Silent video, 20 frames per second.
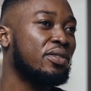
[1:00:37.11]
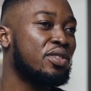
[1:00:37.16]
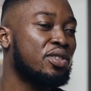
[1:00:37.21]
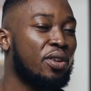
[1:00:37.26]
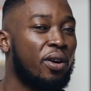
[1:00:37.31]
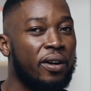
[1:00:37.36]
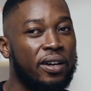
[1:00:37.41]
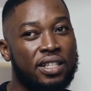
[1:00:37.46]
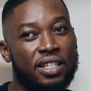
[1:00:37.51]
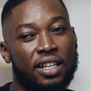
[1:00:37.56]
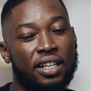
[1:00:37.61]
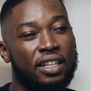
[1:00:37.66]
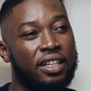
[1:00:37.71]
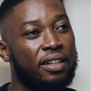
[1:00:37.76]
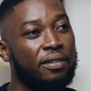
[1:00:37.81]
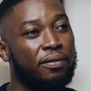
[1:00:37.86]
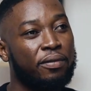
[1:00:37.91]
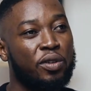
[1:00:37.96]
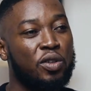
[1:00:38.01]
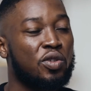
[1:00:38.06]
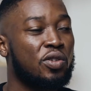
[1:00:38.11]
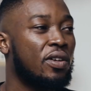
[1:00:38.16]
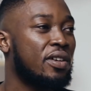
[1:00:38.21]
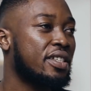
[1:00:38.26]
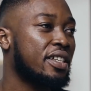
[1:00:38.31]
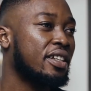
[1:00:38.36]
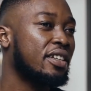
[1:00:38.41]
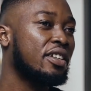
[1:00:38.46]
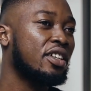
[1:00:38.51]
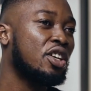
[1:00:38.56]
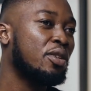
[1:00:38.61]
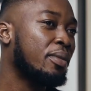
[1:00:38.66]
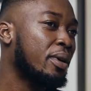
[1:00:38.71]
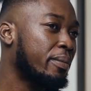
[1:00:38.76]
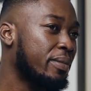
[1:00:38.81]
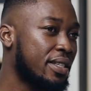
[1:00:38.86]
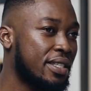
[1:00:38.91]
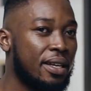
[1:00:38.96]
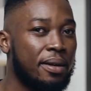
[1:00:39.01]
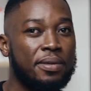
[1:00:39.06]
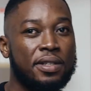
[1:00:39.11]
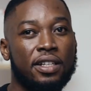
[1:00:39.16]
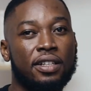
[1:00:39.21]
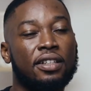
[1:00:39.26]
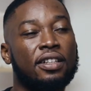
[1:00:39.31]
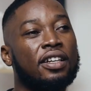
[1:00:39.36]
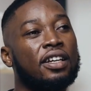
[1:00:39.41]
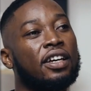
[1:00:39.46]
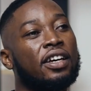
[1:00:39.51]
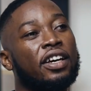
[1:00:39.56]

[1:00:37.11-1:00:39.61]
storytelling and visuals and human perception,